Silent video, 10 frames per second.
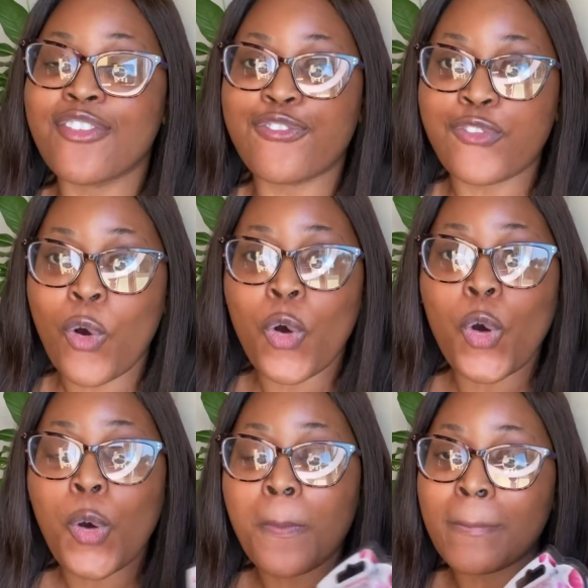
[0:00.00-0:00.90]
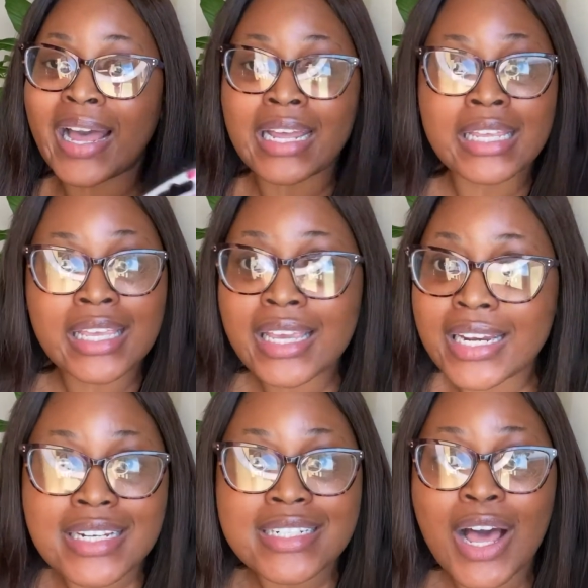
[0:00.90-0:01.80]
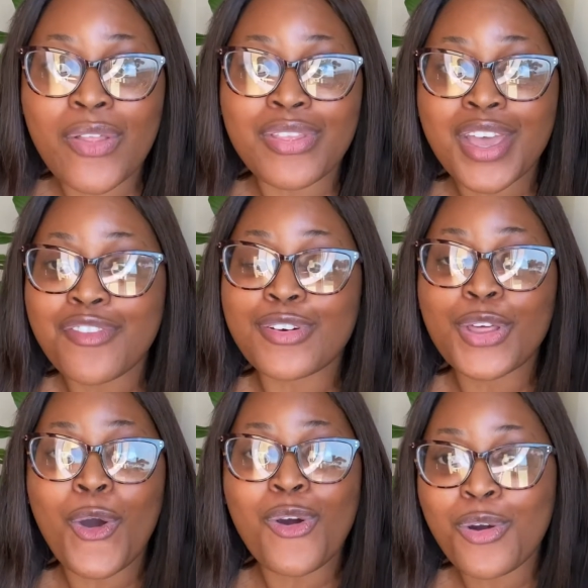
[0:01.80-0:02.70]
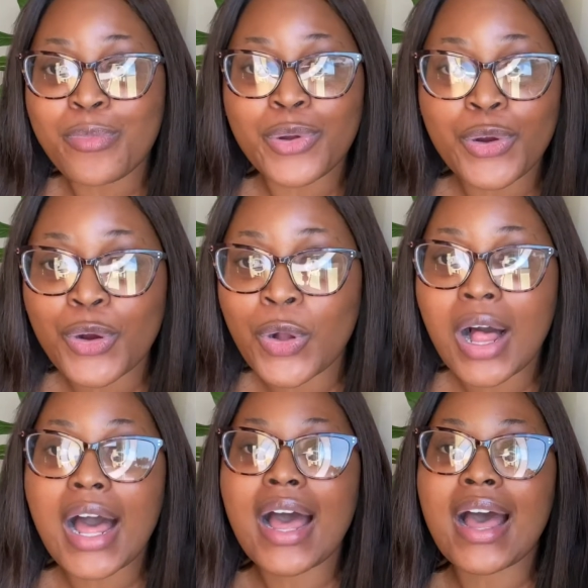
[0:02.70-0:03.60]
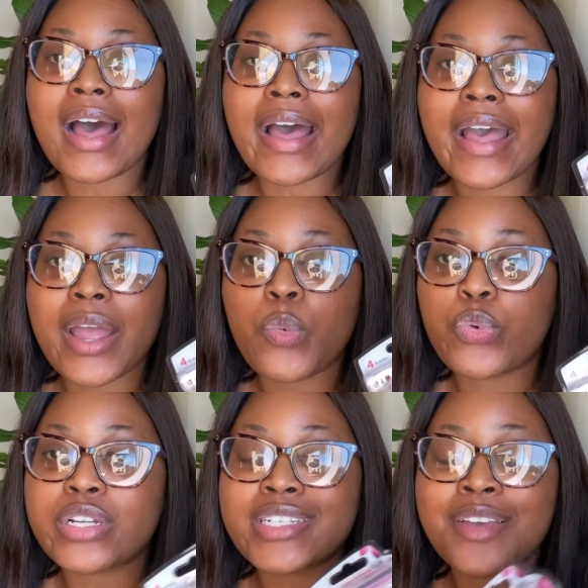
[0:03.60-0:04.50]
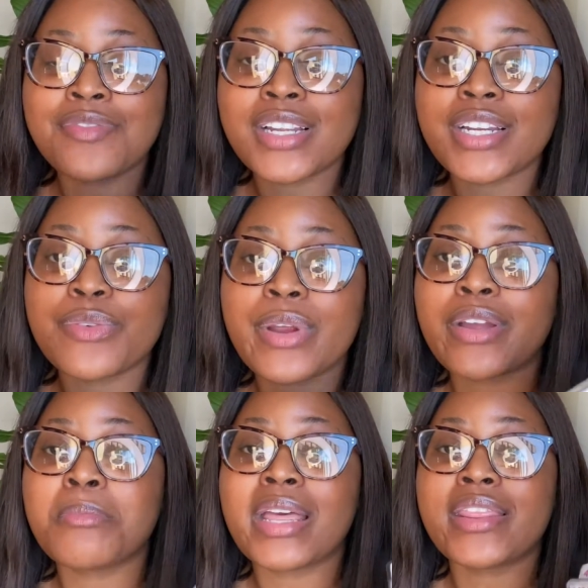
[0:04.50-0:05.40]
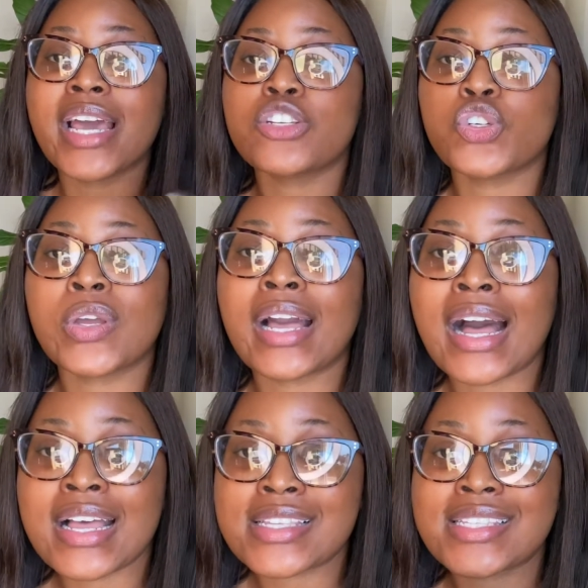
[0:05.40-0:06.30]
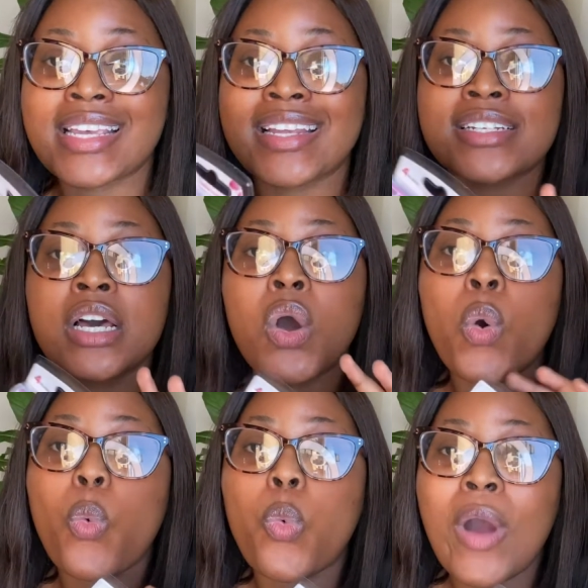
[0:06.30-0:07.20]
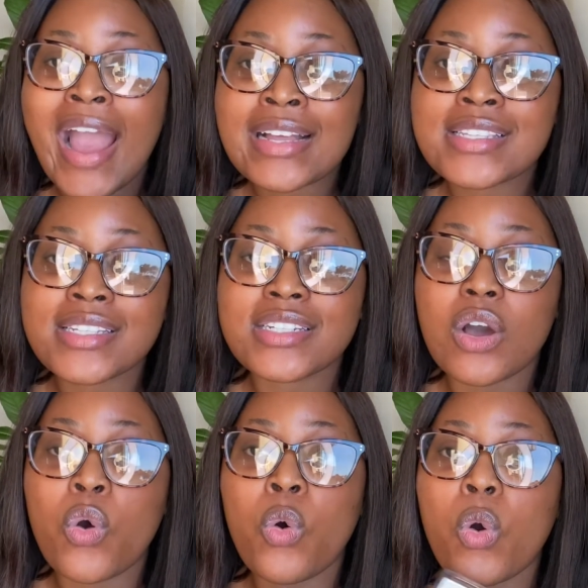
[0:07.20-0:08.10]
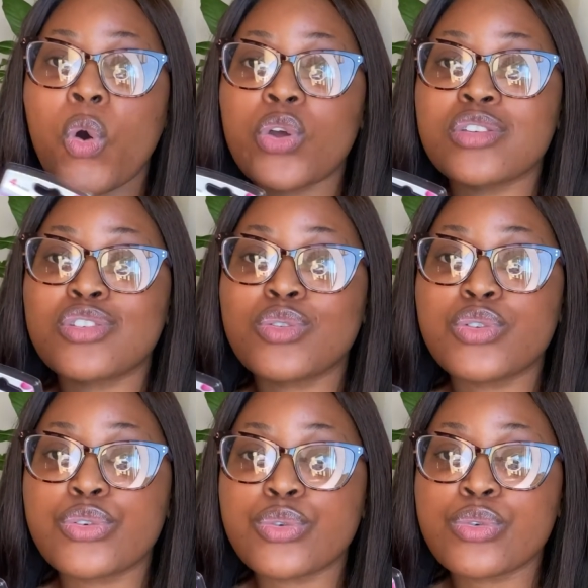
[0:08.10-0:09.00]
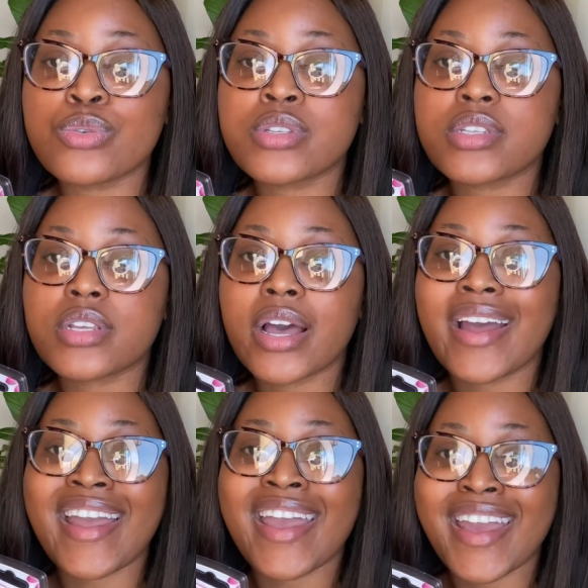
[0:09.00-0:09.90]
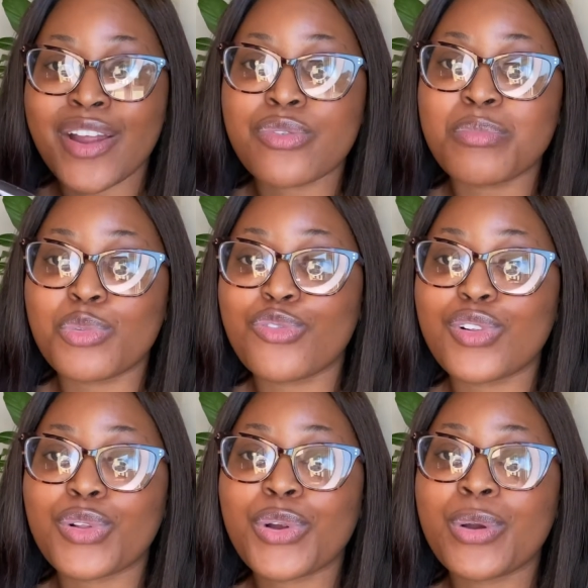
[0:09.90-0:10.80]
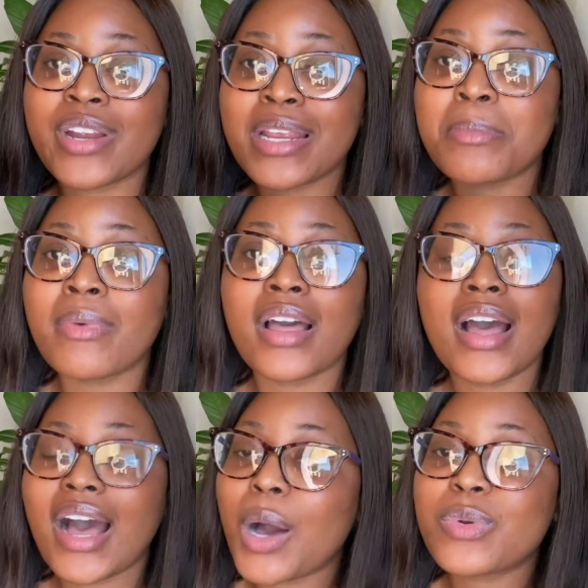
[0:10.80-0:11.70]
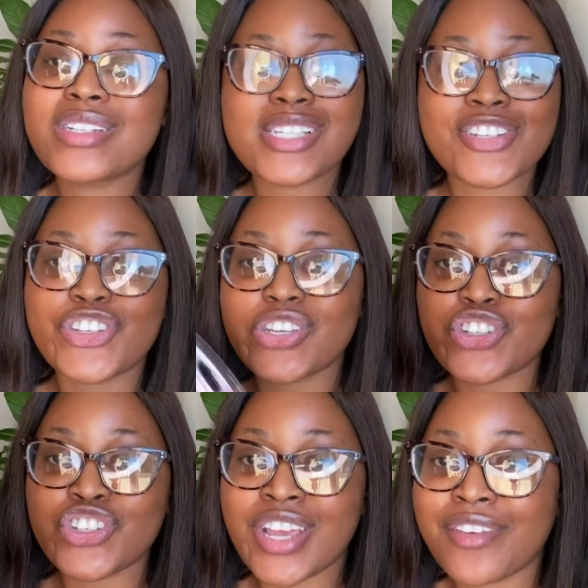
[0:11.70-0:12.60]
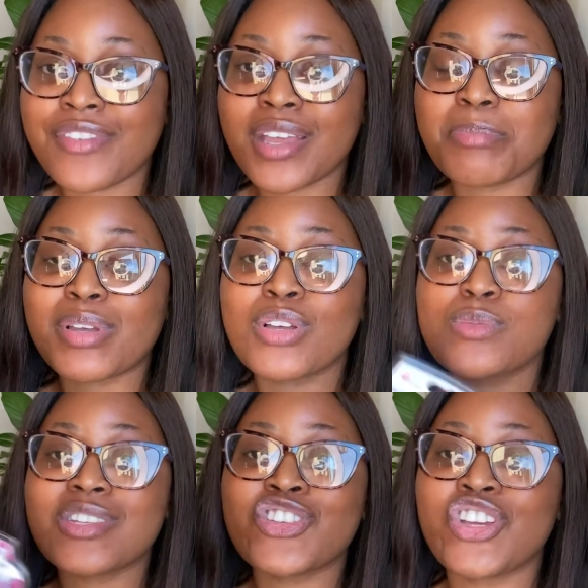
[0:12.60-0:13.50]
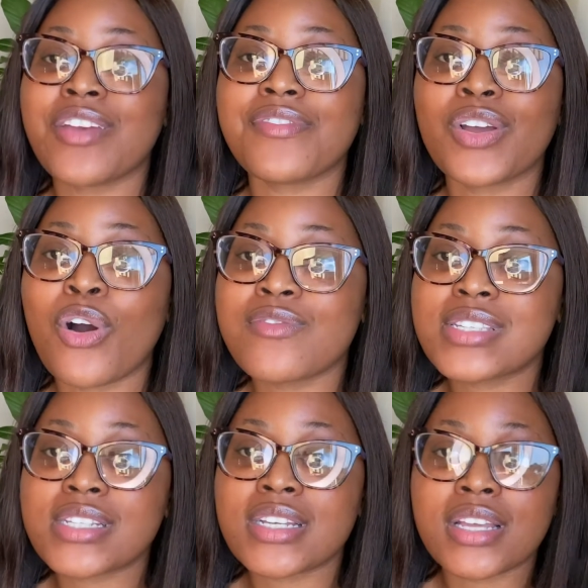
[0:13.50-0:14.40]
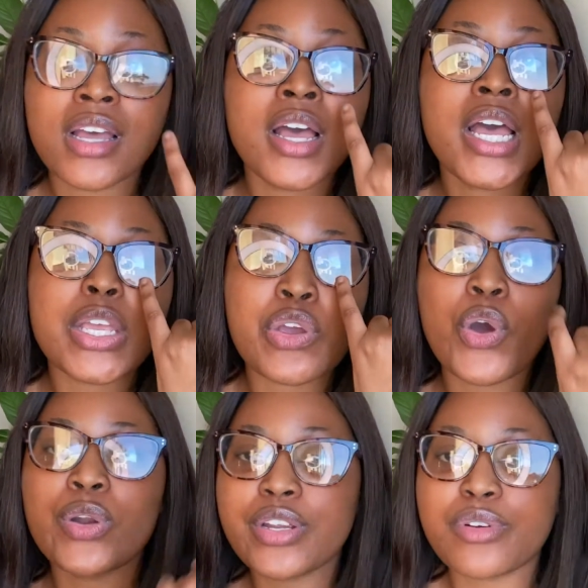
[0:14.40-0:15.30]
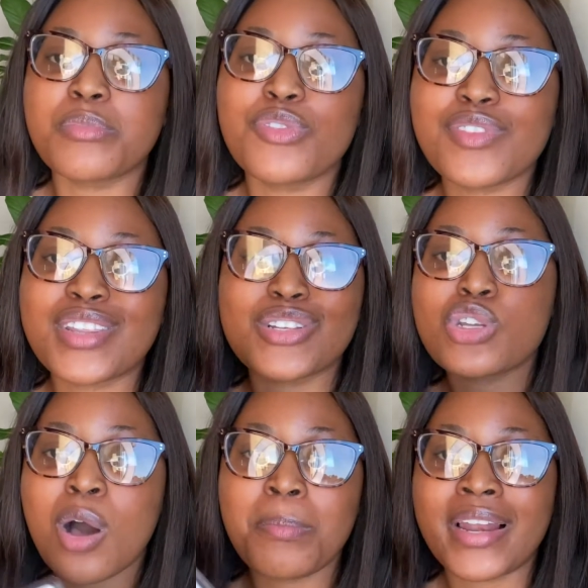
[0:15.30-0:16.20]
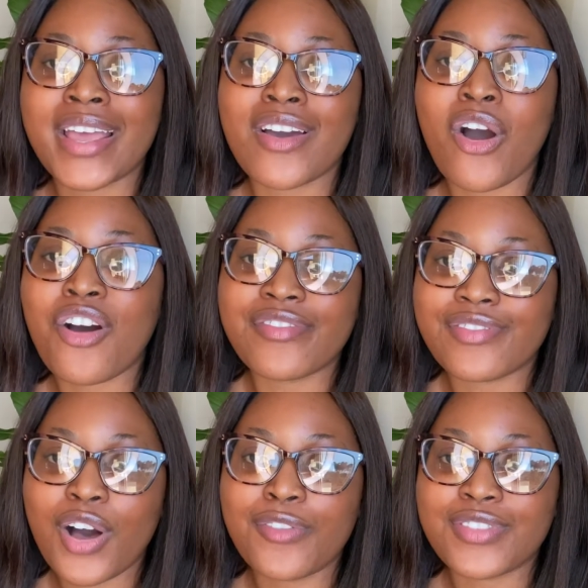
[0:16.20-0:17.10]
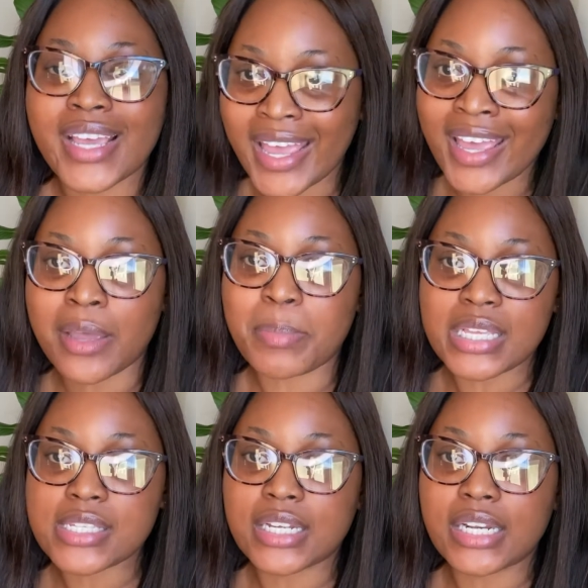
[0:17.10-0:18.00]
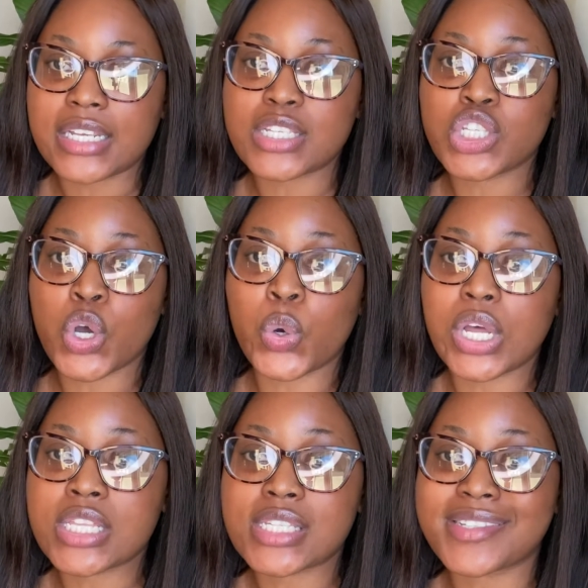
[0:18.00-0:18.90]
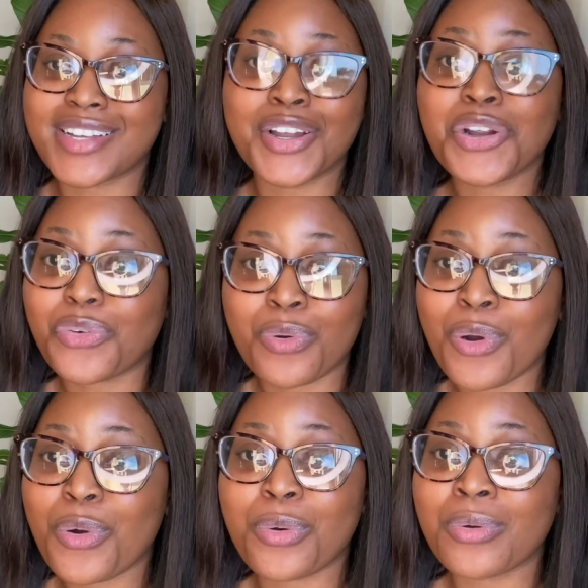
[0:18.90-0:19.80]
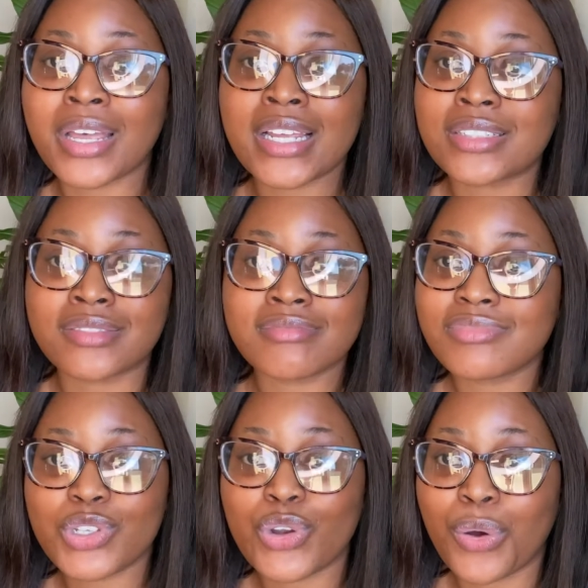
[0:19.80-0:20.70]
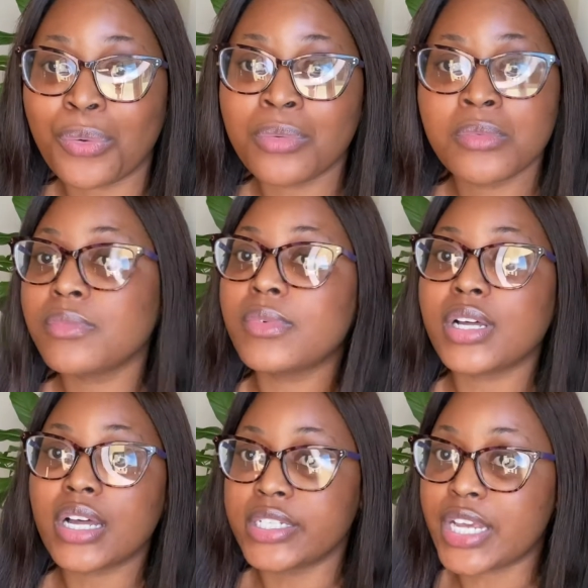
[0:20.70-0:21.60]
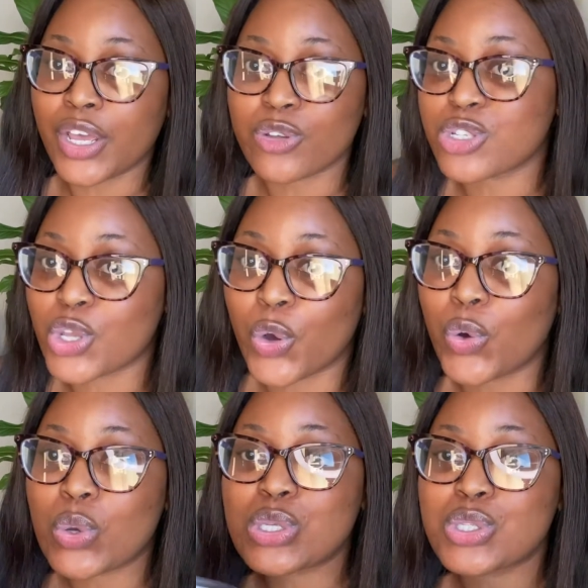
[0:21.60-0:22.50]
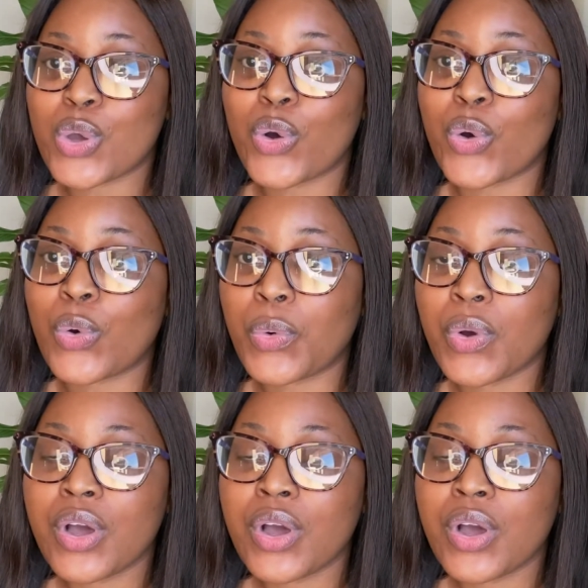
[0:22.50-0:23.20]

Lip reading: For my kitty down there, for the home girl, I would definitely recommend that you guys get waxed, or you use a hair removal cream. I wouldn't suggest shaving, because with shaving, obviously you're only removing the top layer of the hair basically, so it's gonna grow in, you know, a day or so,